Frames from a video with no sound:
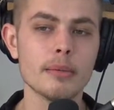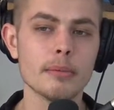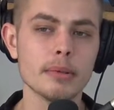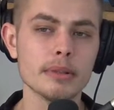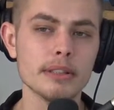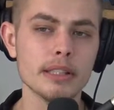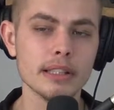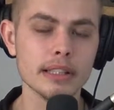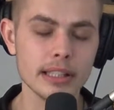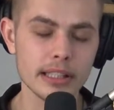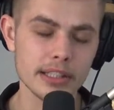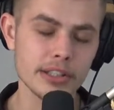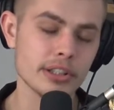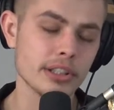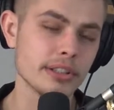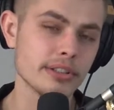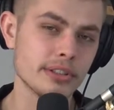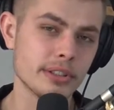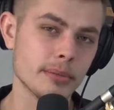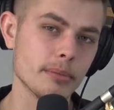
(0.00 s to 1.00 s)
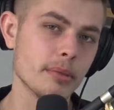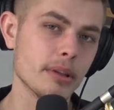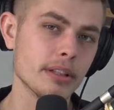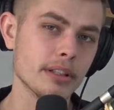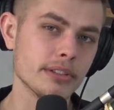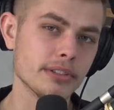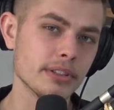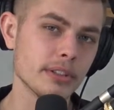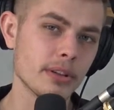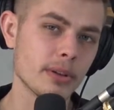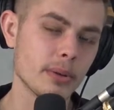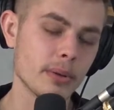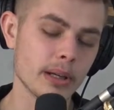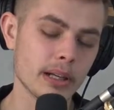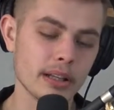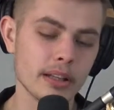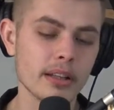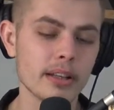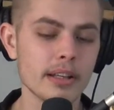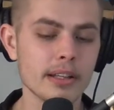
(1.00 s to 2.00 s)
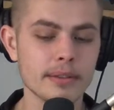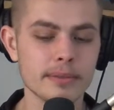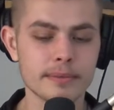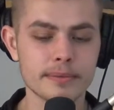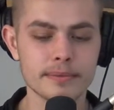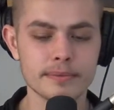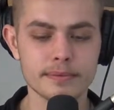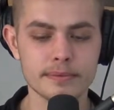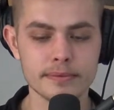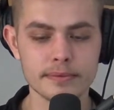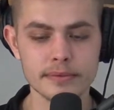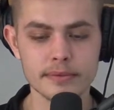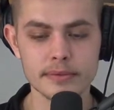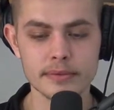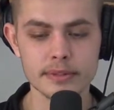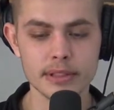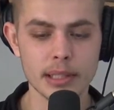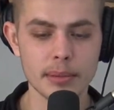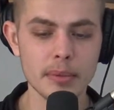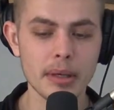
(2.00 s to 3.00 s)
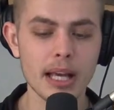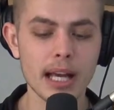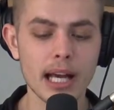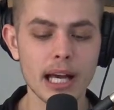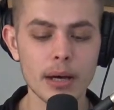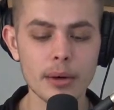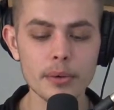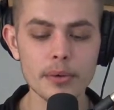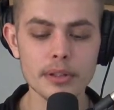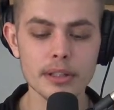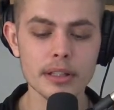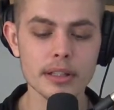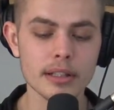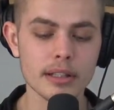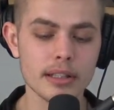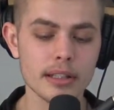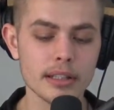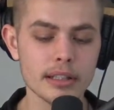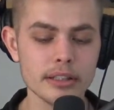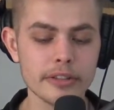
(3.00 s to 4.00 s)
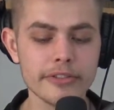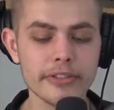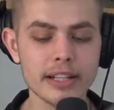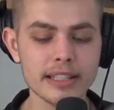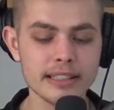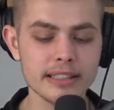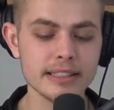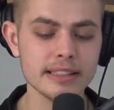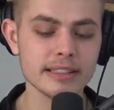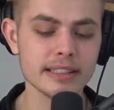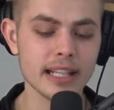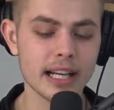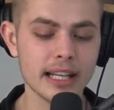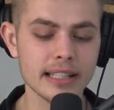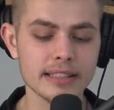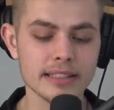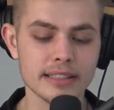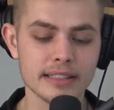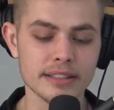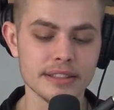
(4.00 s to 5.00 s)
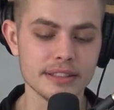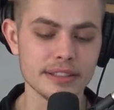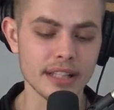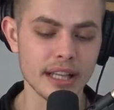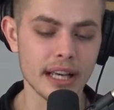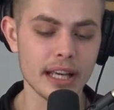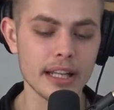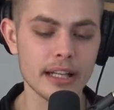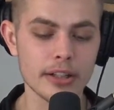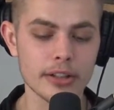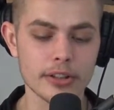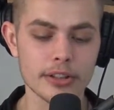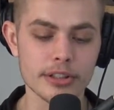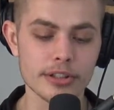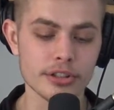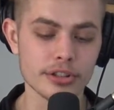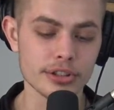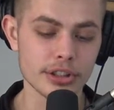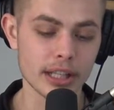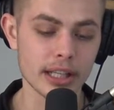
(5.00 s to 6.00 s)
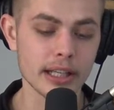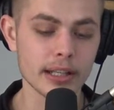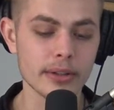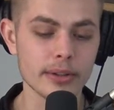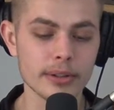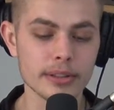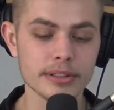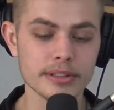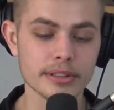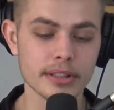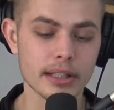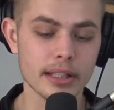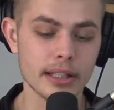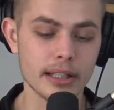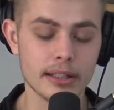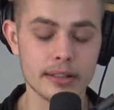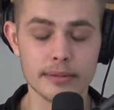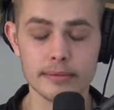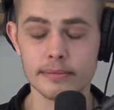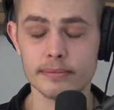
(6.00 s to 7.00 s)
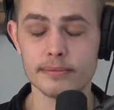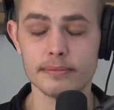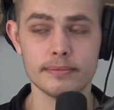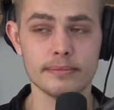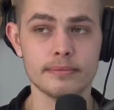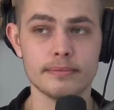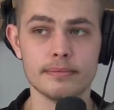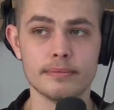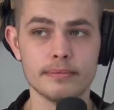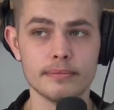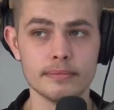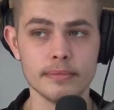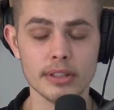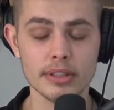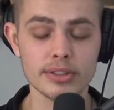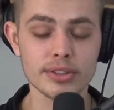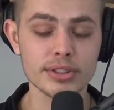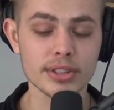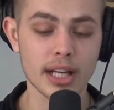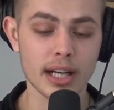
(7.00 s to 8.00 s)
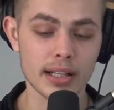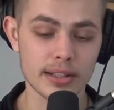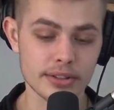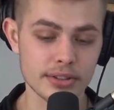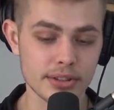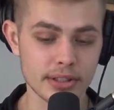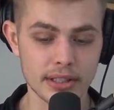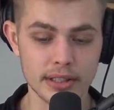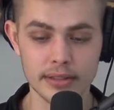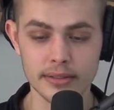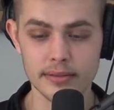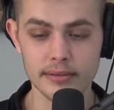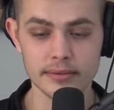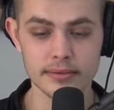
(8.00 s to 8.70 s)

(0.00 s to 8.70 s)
But then they judge somebody so quickly. I mean, how the fact that this guy isn't dead or in jail is like astonishing.